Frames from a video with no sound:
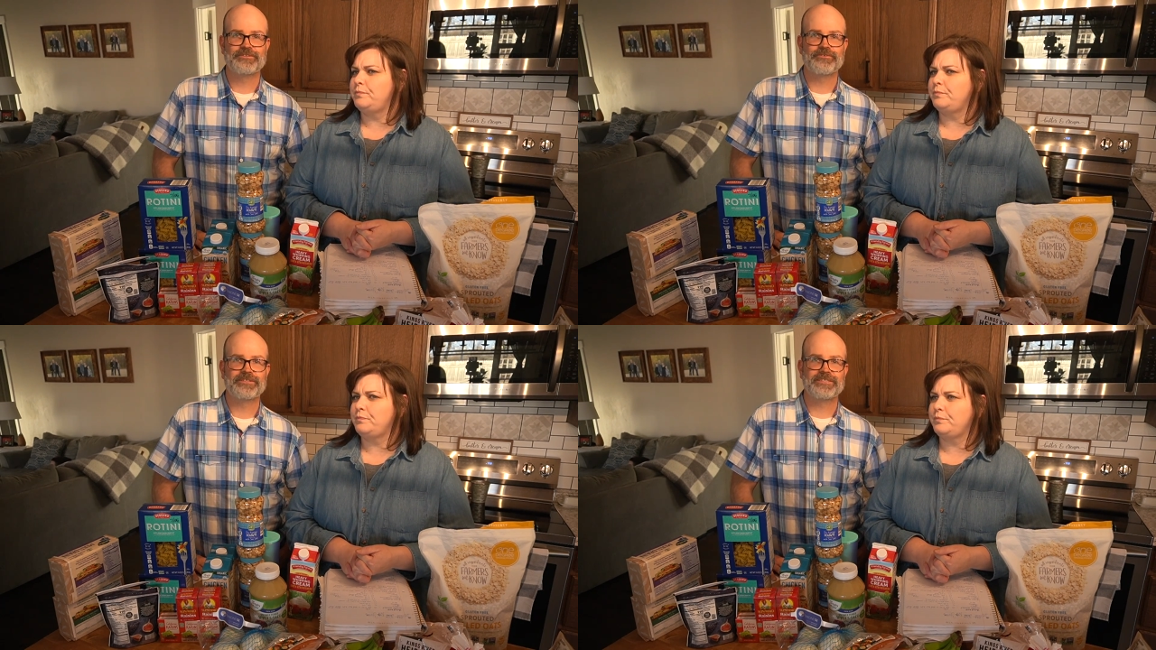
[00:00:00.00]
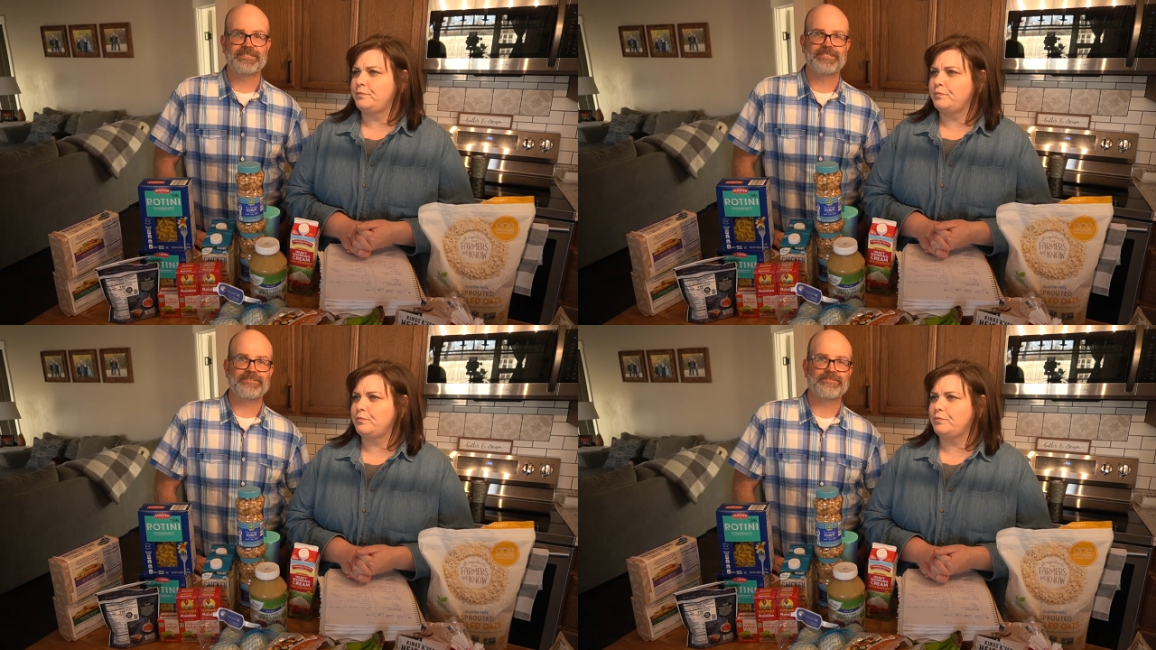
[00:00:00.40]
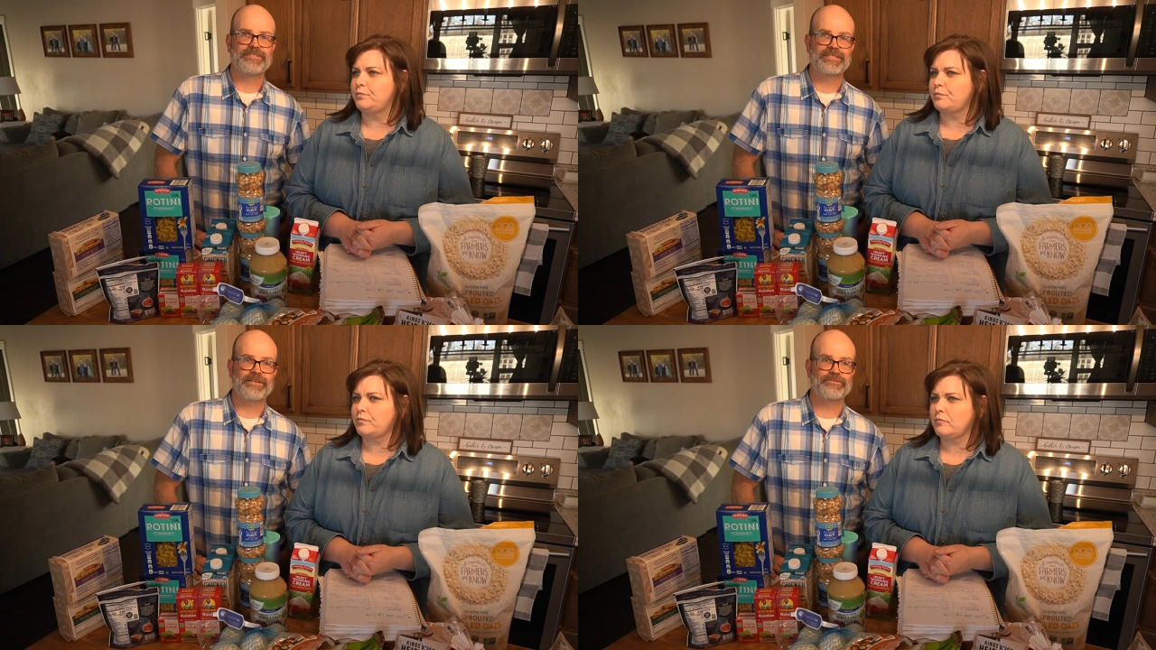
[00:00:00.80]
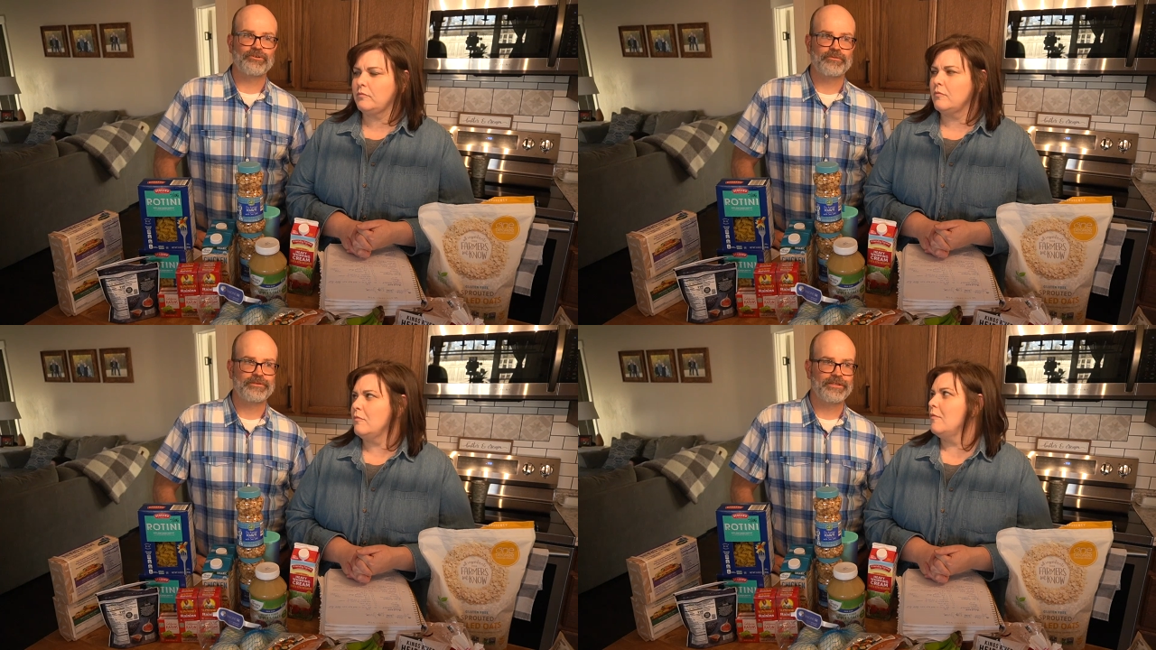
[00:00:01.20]
Speaker 1: store that said that it's discount store,
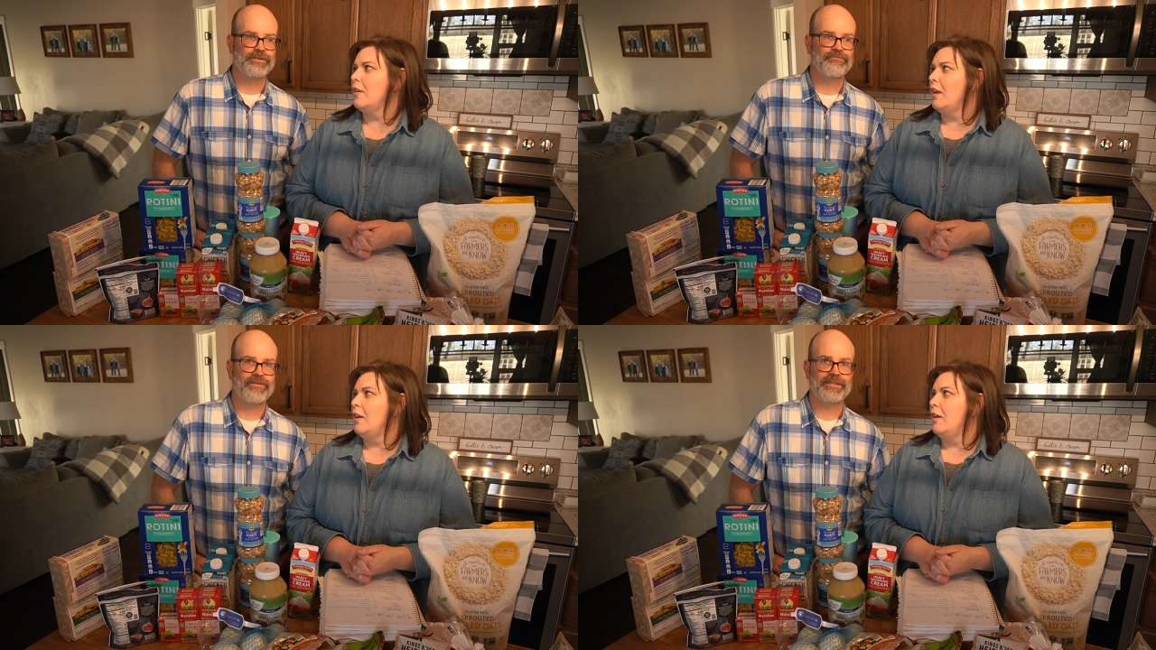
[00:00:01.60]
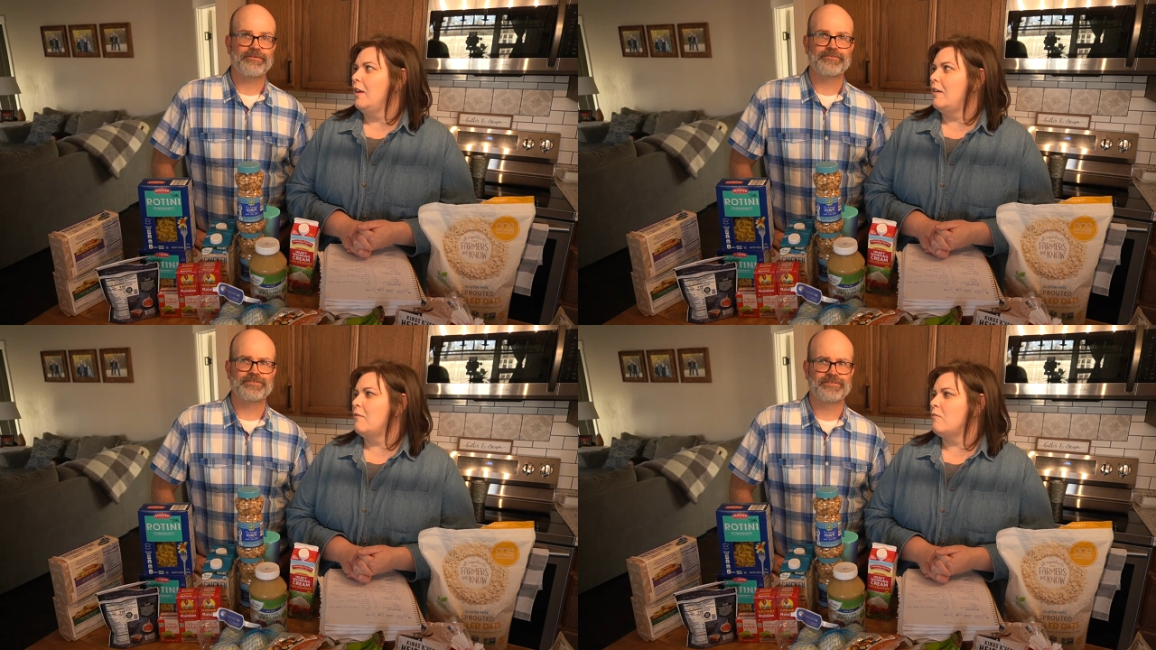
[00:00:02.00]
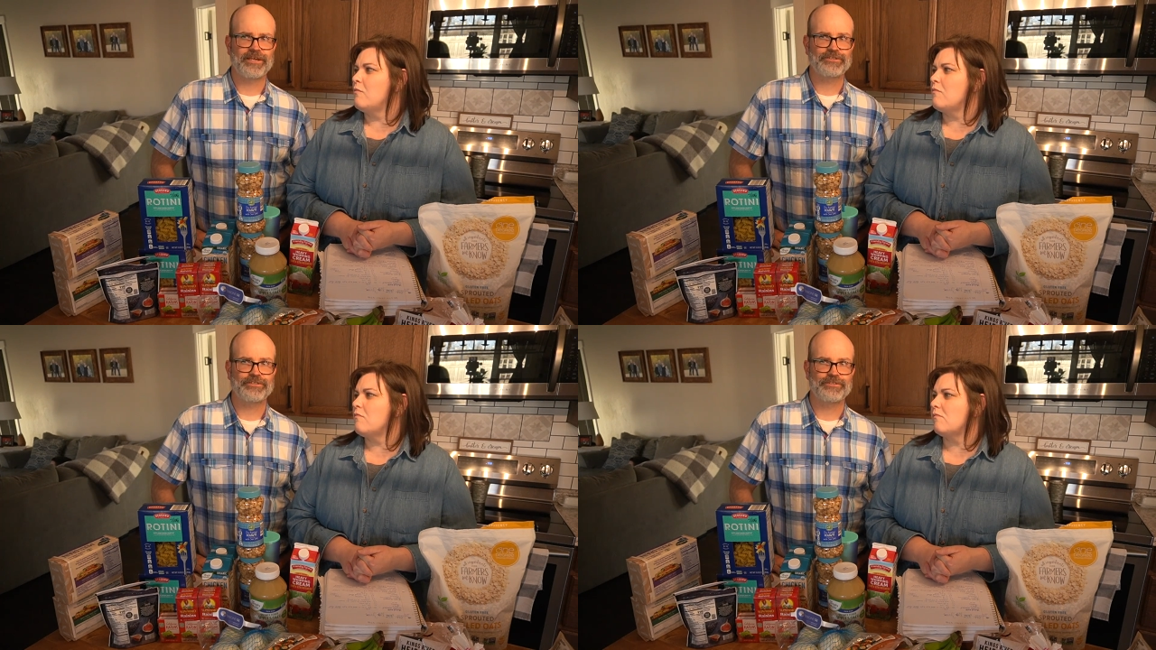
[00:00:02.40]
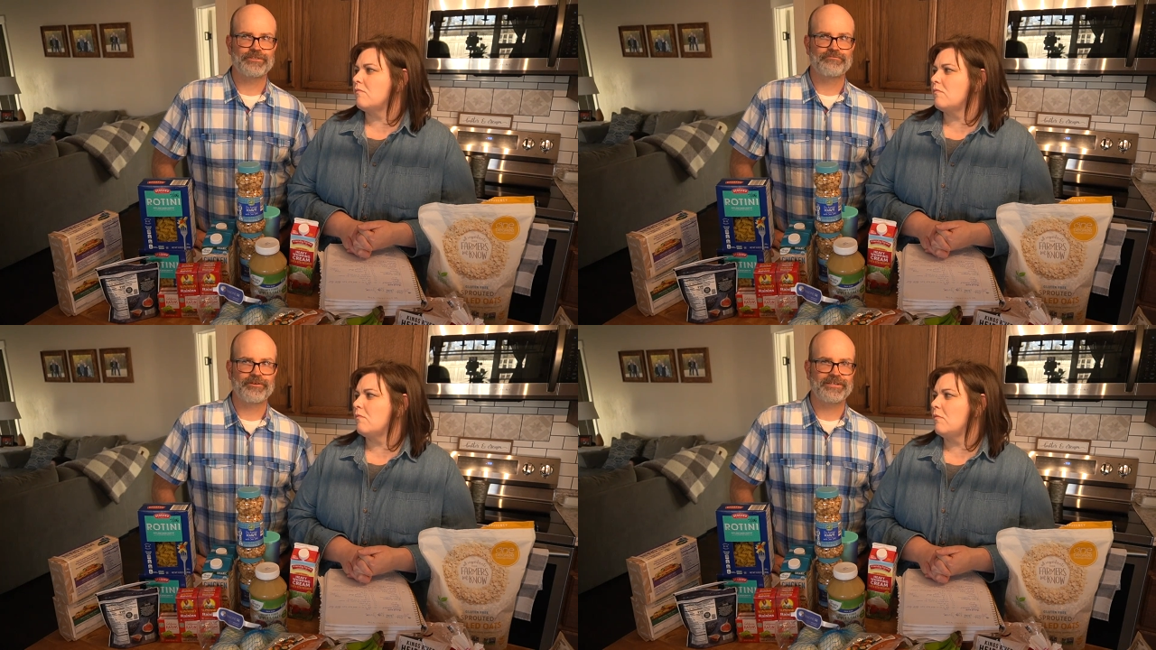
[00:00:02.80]
but the only you could find that was actually a
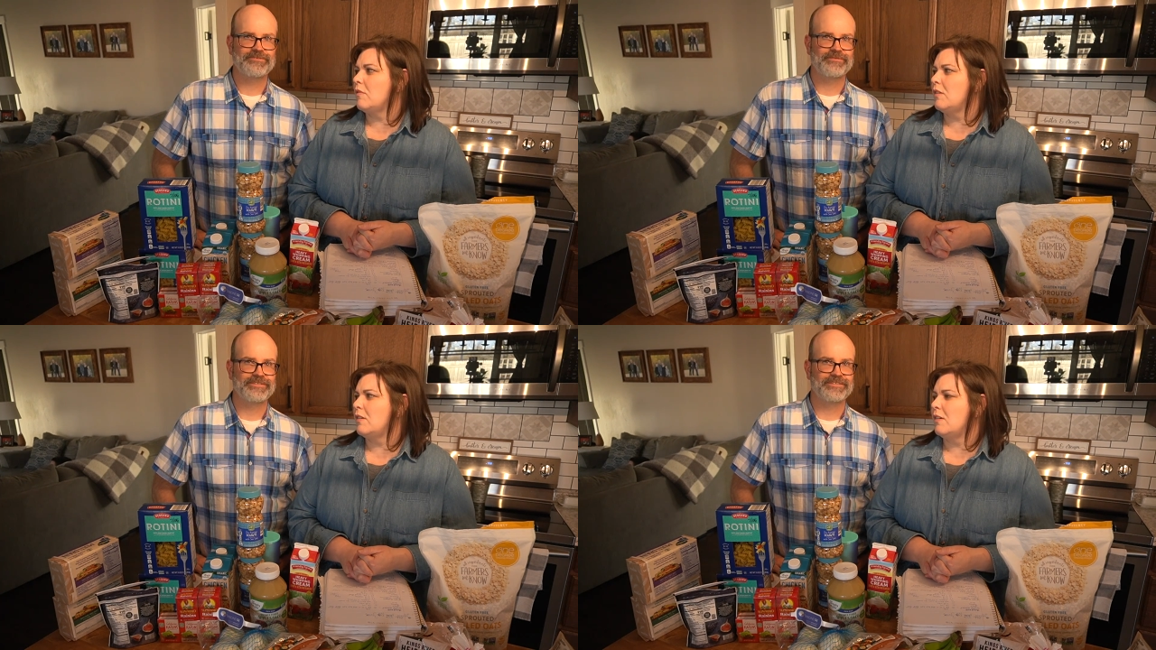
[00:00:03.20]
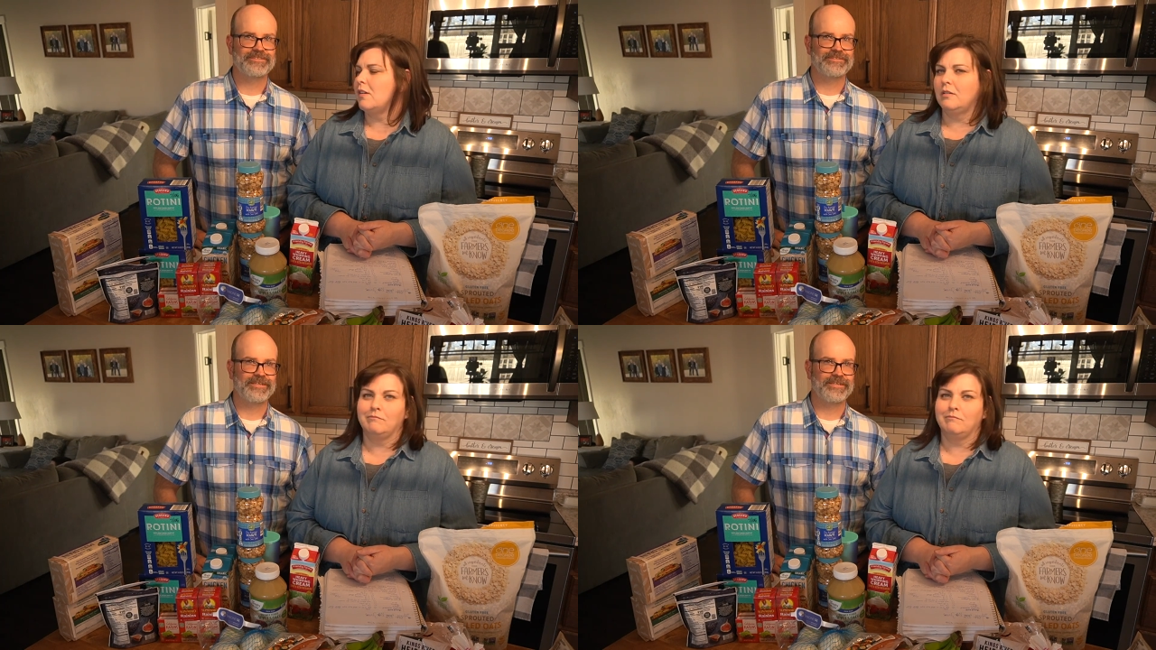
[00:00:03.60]
good price was